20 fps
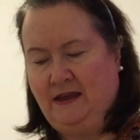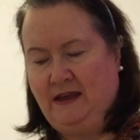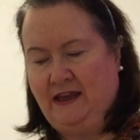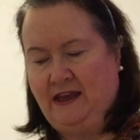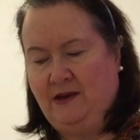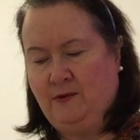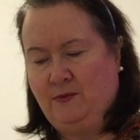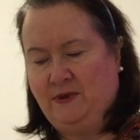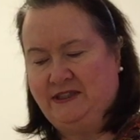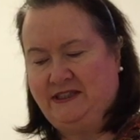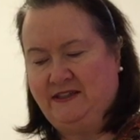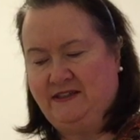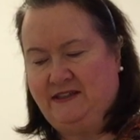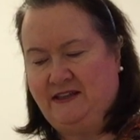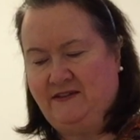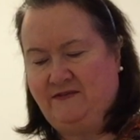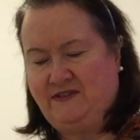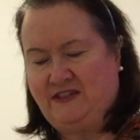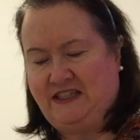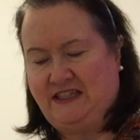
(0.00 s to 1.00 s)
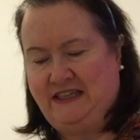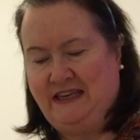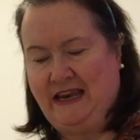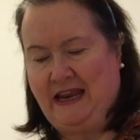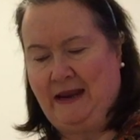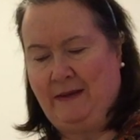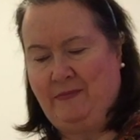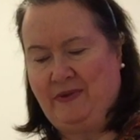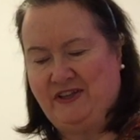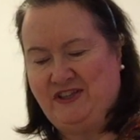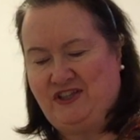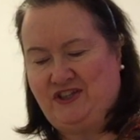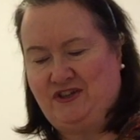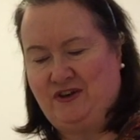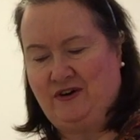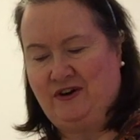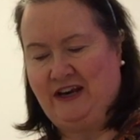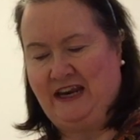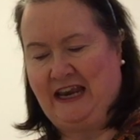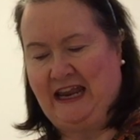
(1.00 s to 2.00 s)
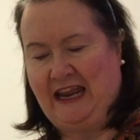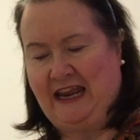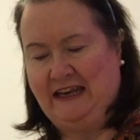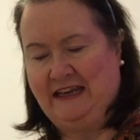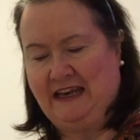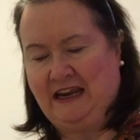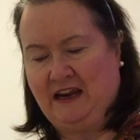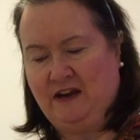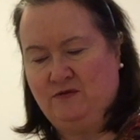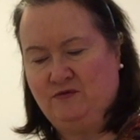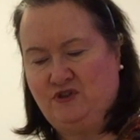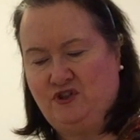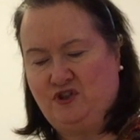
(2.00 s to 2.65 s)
It was as if Snape had started handing out